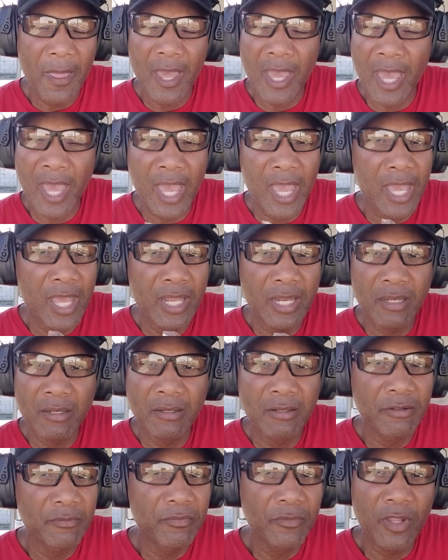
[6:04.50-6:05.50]
And
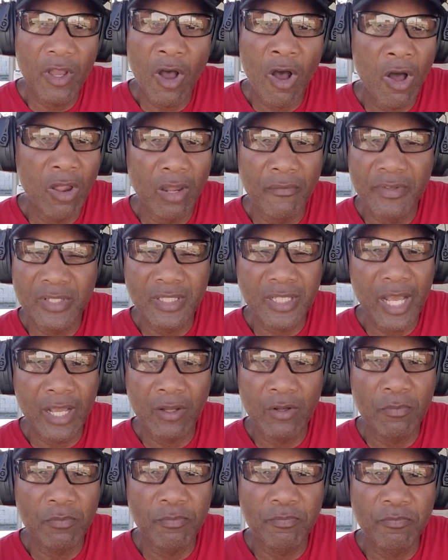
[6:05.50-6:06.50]
all of it
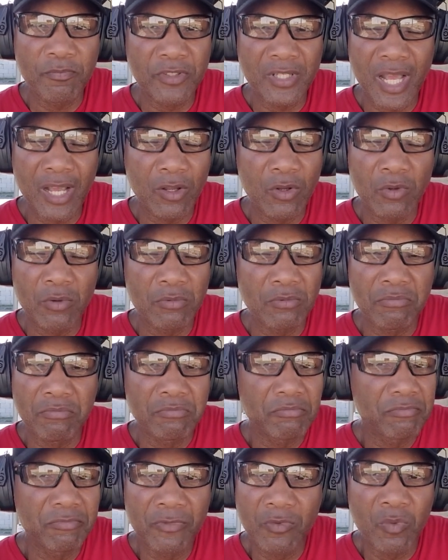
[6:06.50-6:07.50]
cycled, cycled
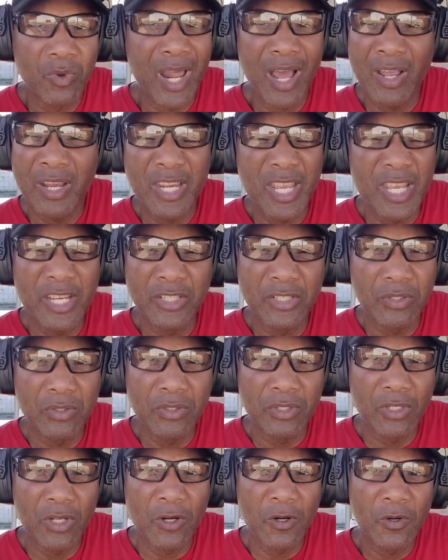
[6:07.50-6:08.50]
without any
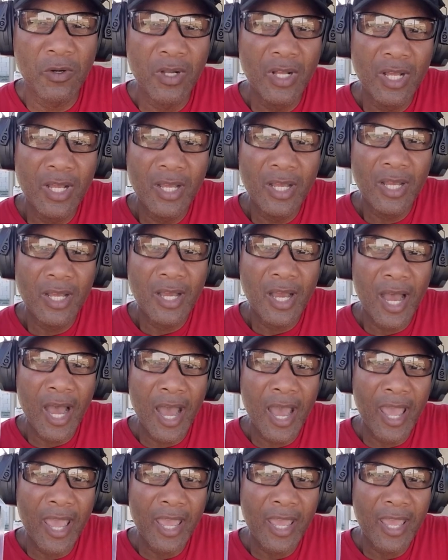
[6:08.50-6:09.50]
issues. So
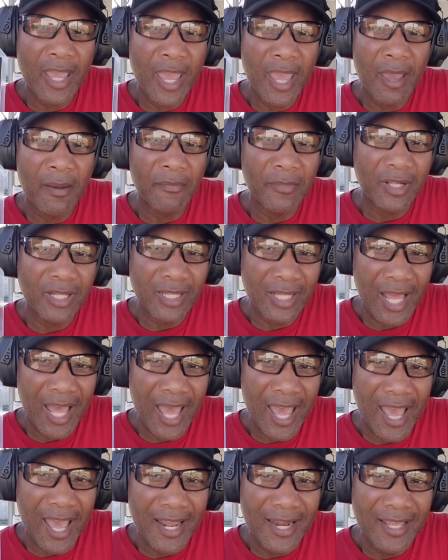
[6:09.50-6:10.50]
I am
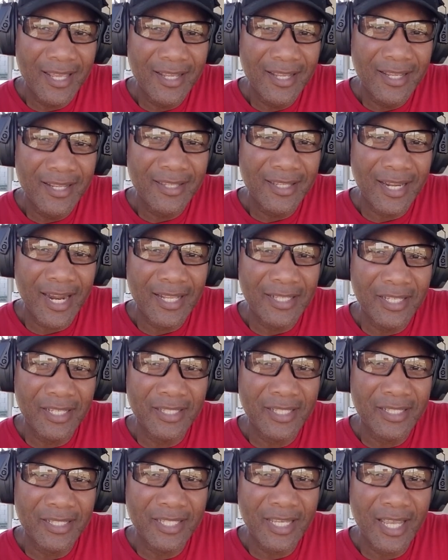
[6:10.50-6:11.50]
glad that I took
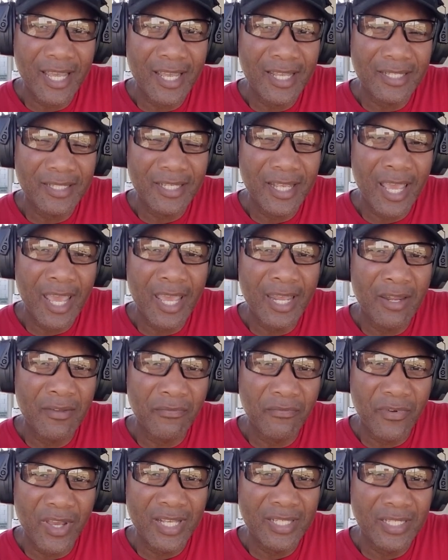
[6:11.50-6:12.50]
the chance and
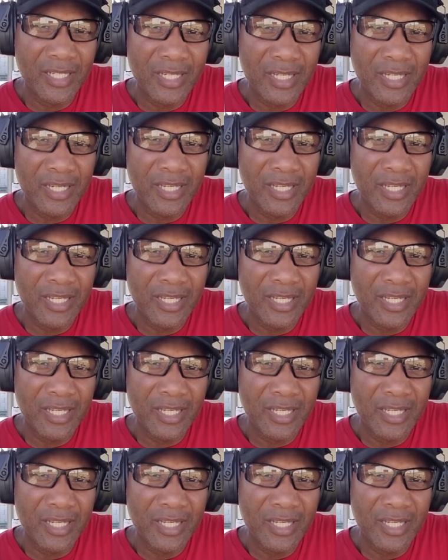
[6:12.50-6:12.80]
invested.